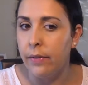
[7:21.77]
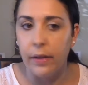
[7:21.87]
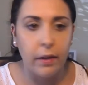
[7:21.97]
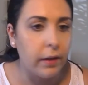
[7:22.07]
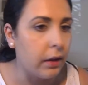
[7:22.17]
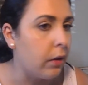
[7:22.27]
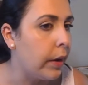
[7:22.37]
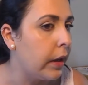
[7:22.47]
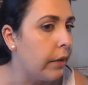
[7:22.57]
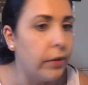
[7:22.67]
And I don't really
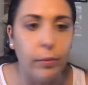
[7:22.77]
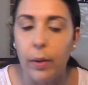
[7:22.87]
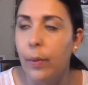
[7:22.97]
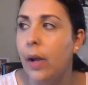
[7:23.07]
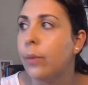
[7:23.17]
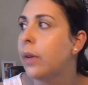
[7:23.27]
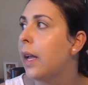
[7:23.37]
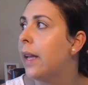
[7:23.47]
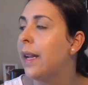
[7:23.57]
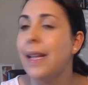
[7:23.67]
need to today. I think they're
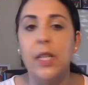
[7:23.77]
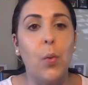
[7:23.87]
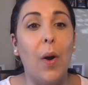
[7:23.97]
quite covered